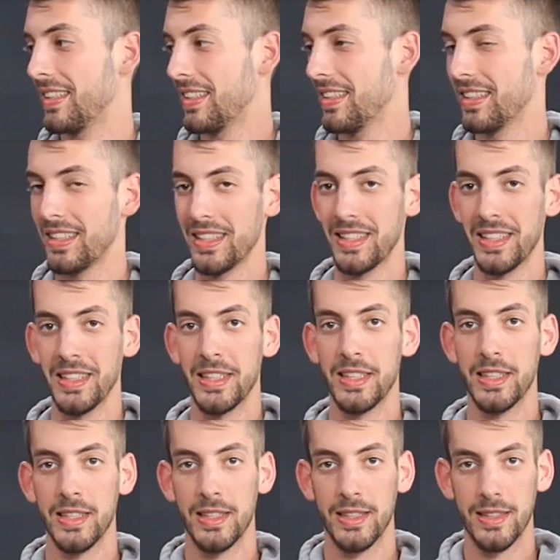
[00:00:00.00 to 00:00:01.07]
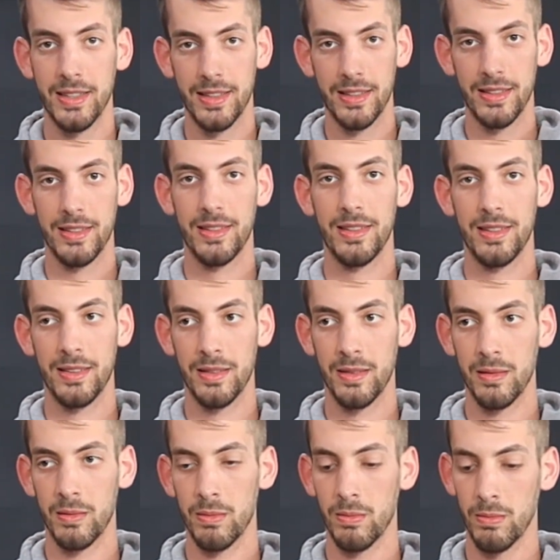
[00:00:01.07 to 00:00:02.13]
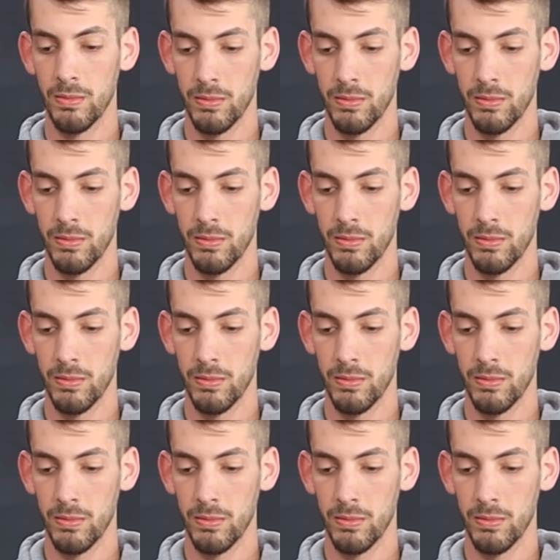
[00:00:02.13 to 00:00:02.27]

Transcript: The person shown says nothing.